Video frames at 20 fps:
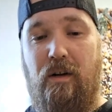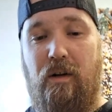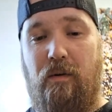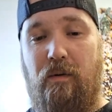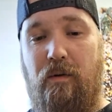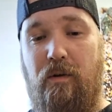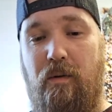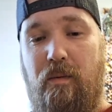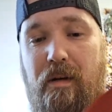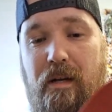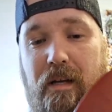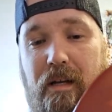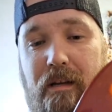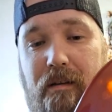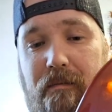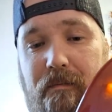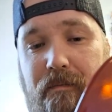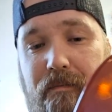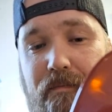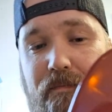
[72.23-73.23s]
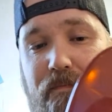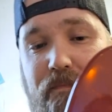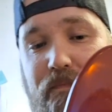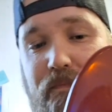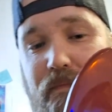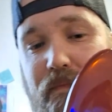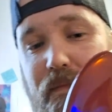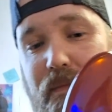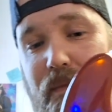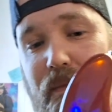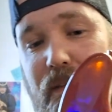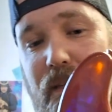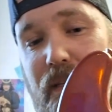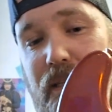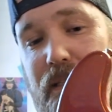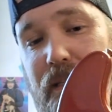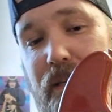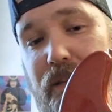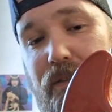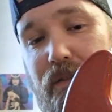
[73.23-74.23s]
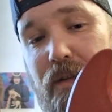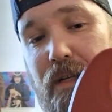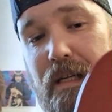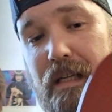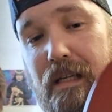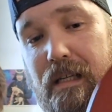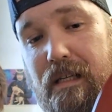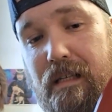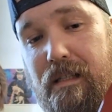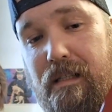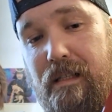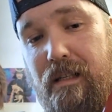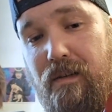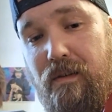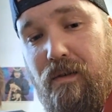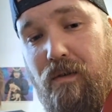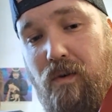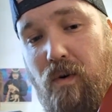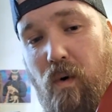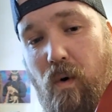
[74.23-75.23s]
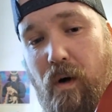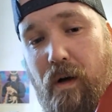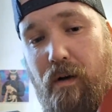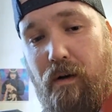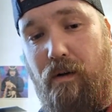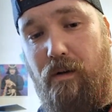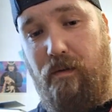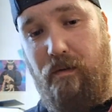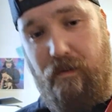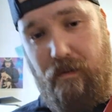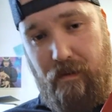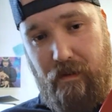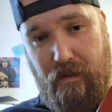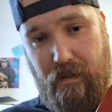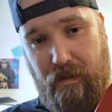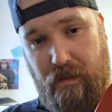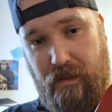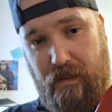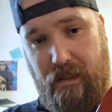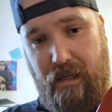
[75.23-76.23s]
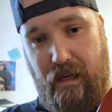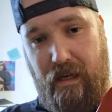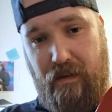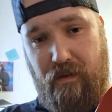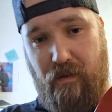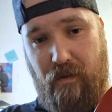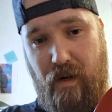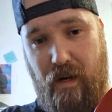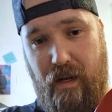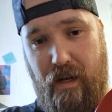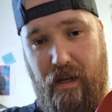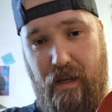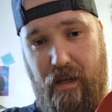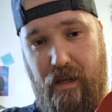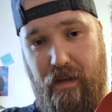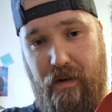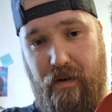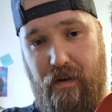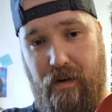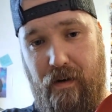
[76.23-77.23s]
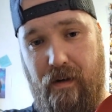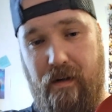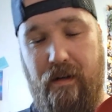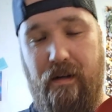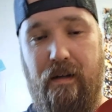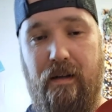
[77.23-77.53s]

Ruby is a 3 single coil. It's these guys right here.